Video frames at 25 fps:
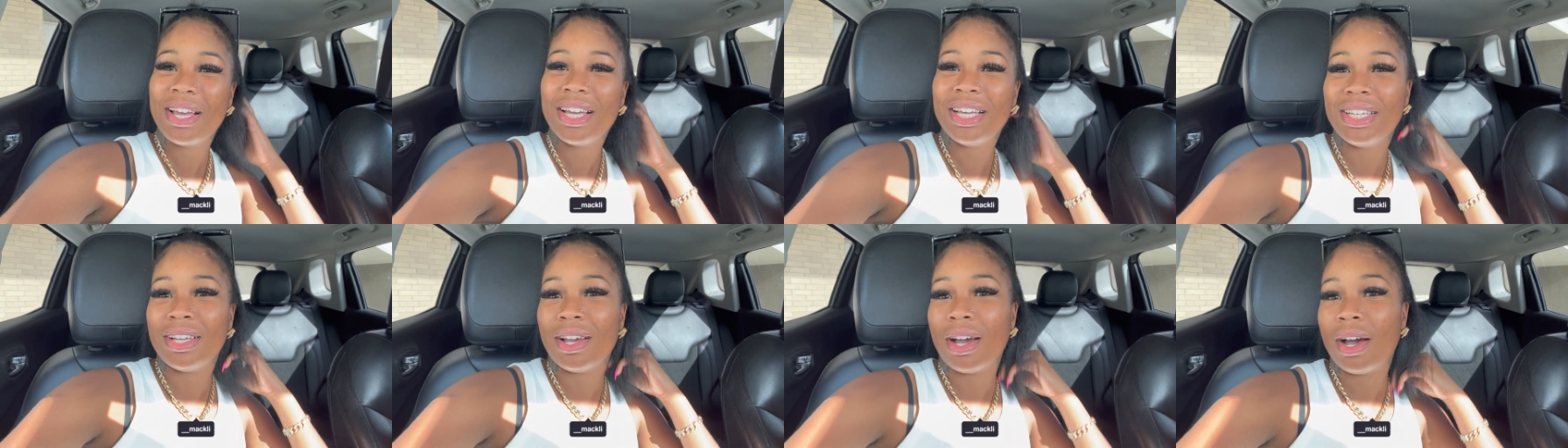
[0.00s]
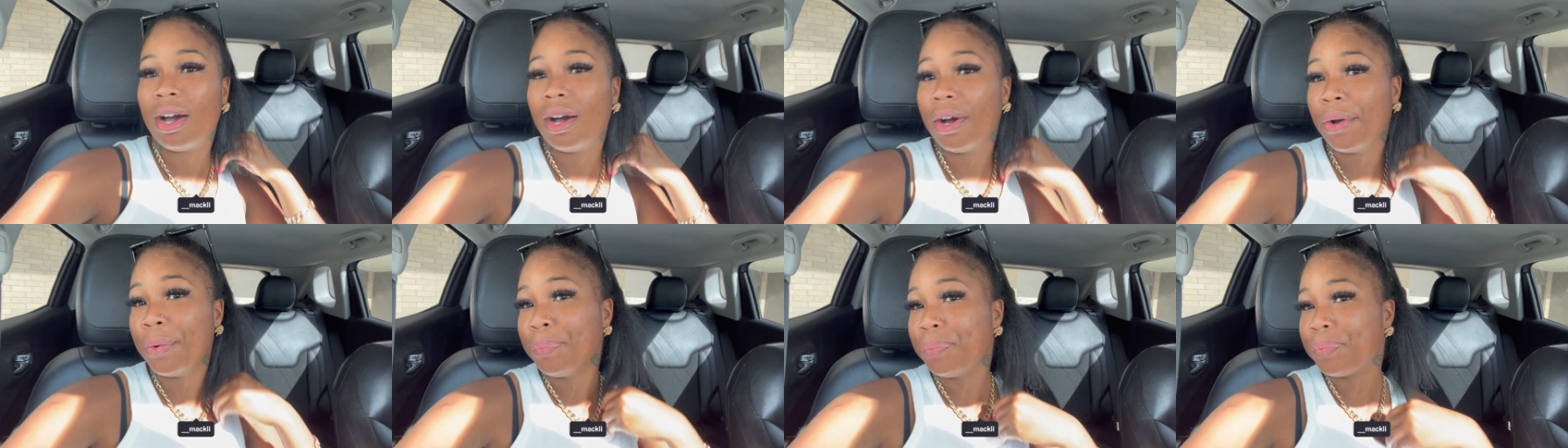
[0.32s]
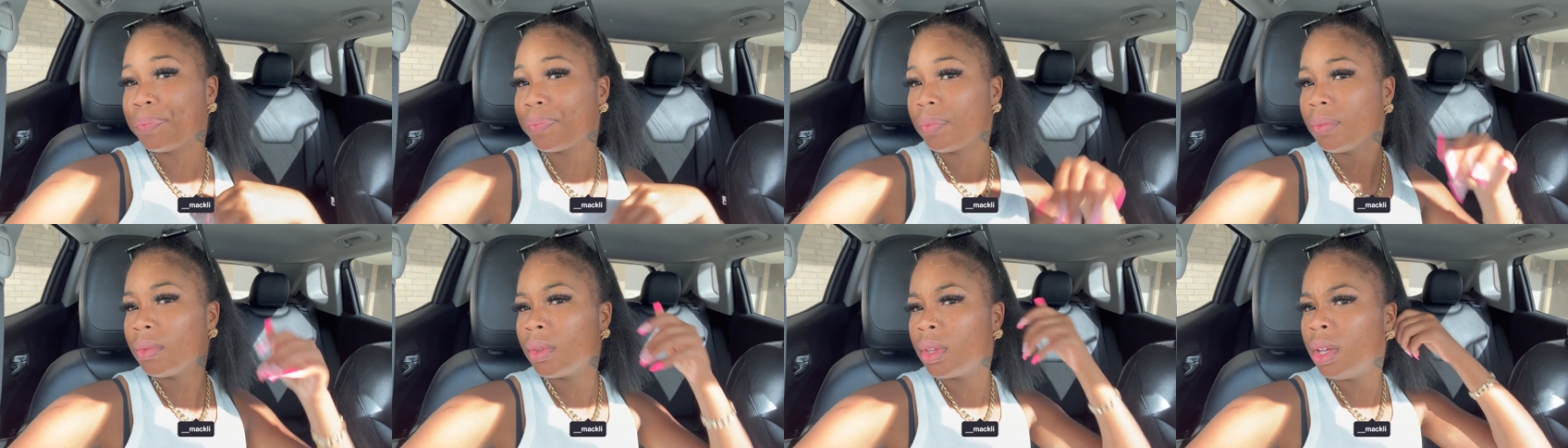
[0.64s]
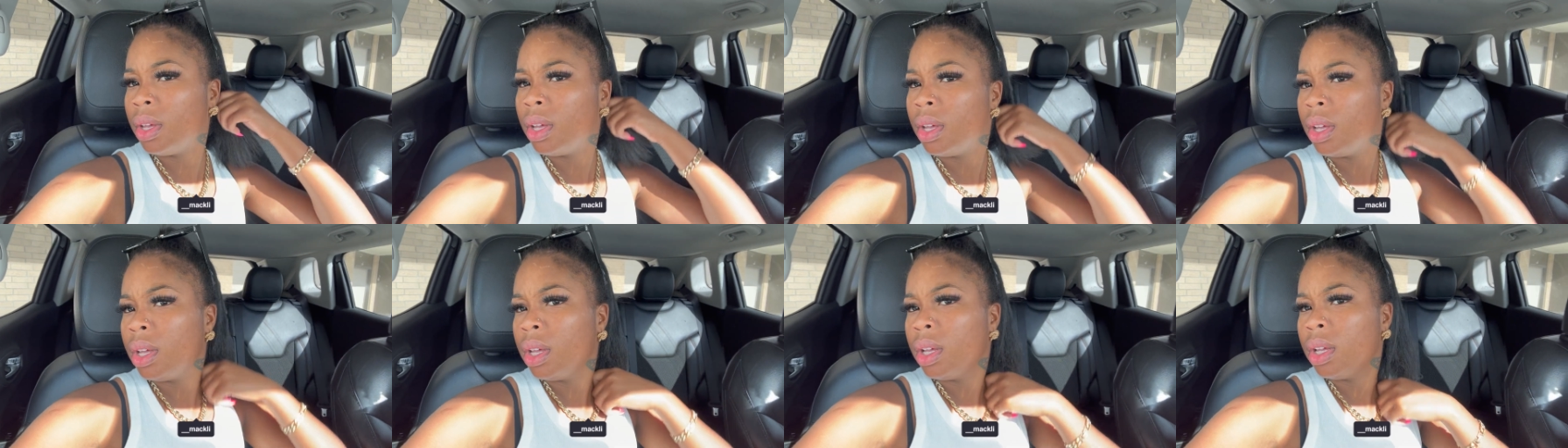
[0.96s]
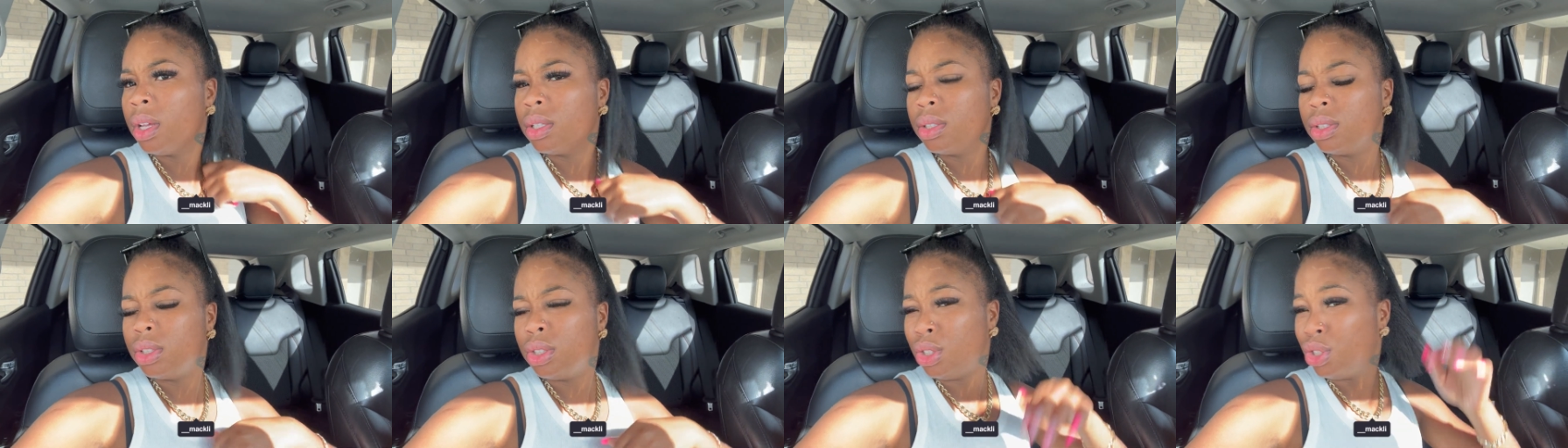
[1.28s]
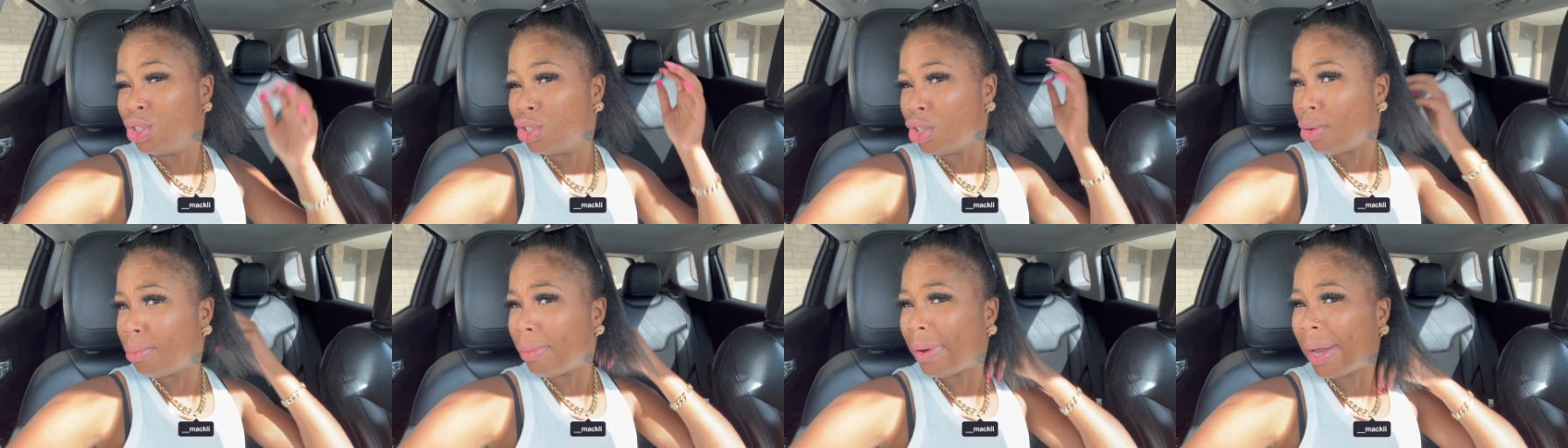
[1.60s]
y'all
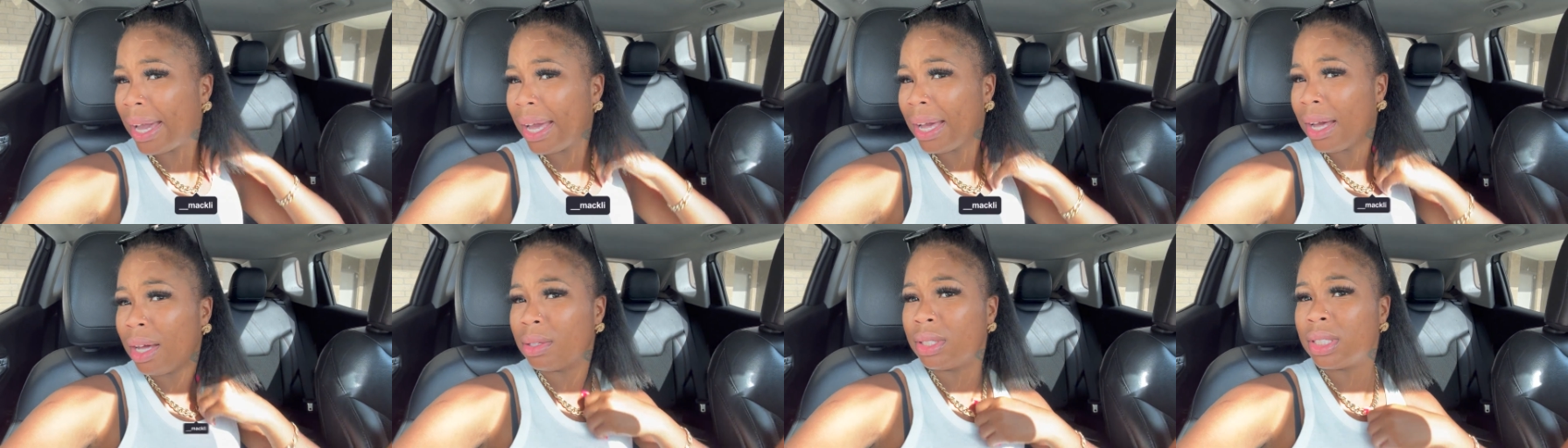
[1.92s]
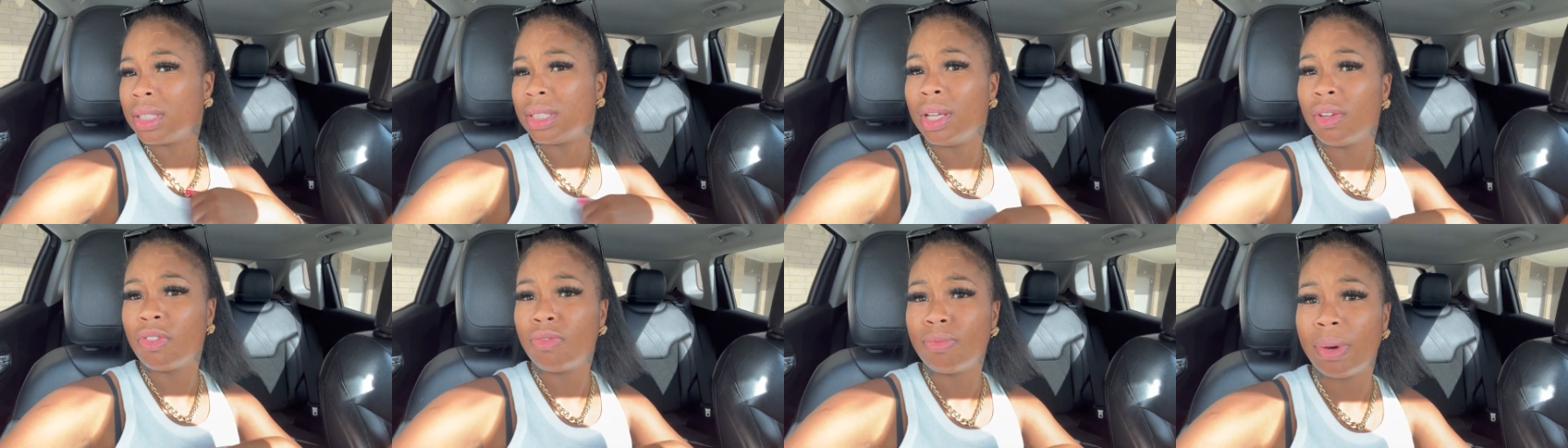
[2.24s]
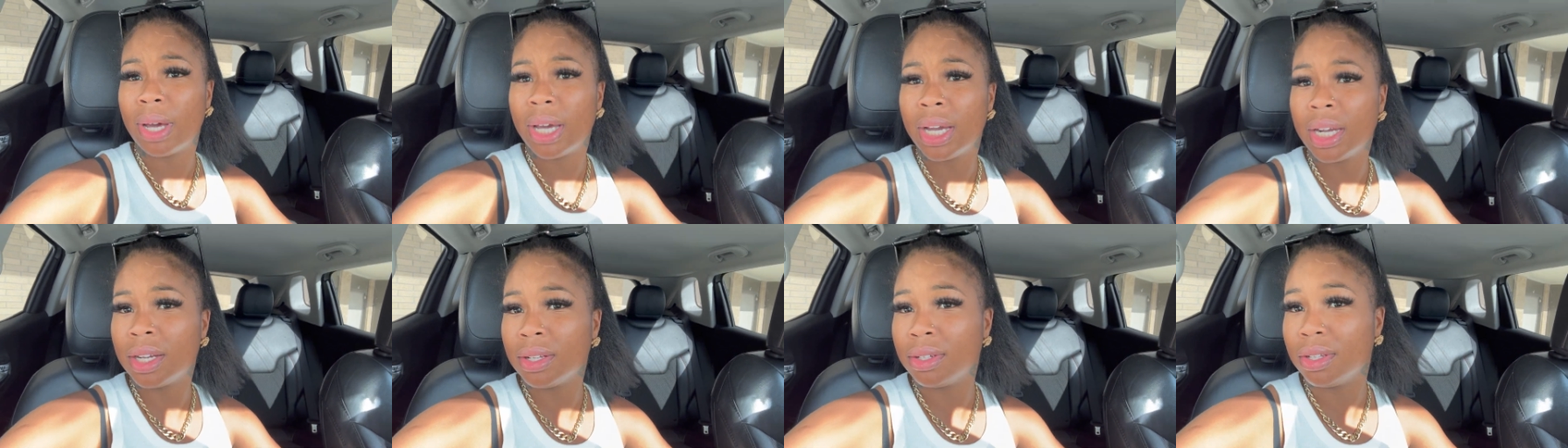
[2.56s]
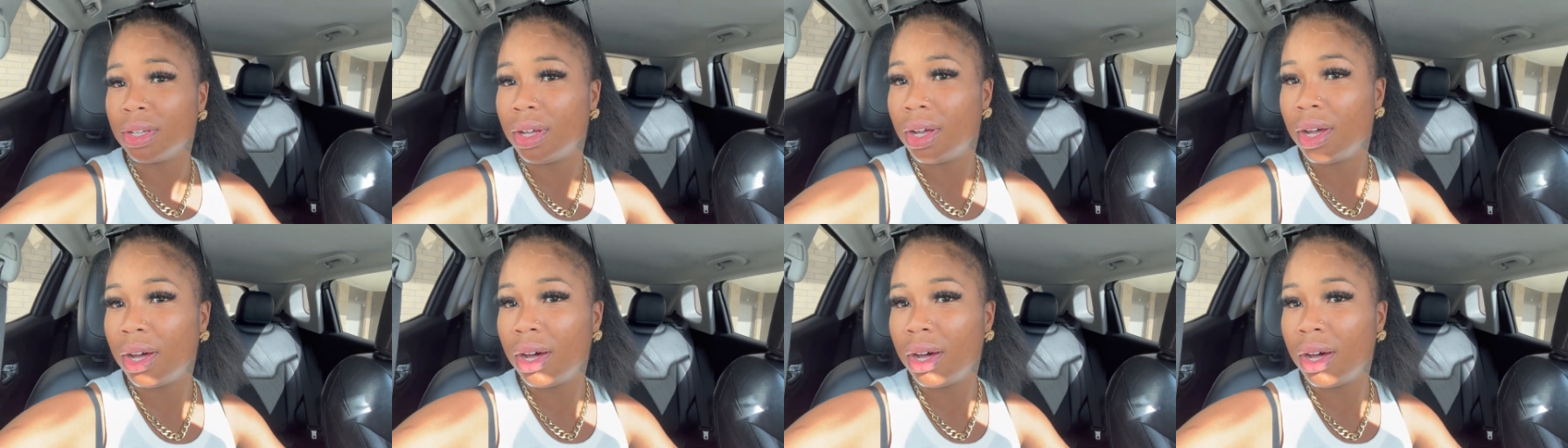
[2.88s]
don't mind how stiff my hair